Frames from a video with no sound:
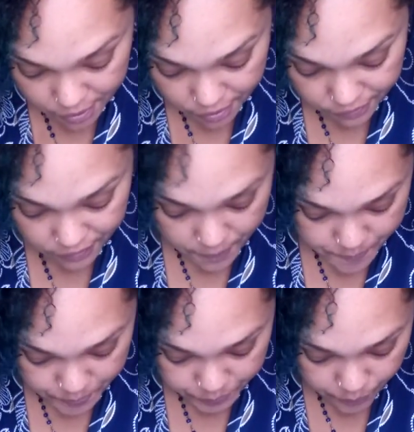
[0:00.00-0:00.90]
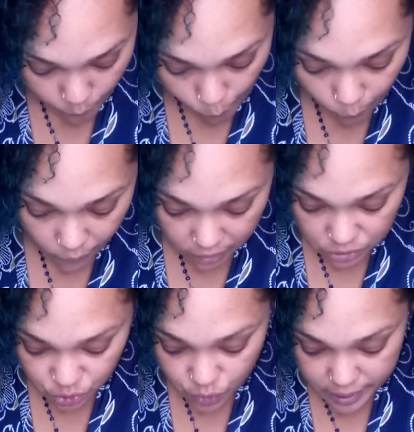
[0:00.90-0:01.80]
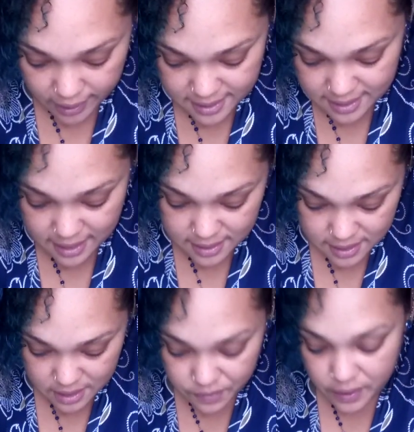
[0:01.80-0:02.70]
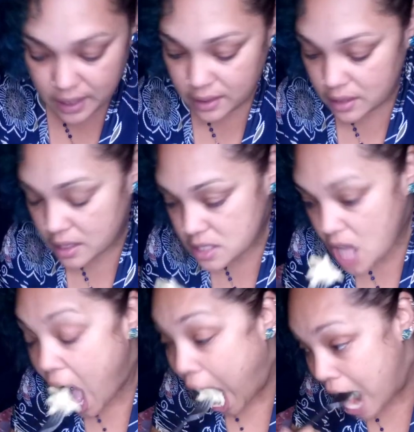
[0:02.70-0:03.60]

way of showing us things, revealing things.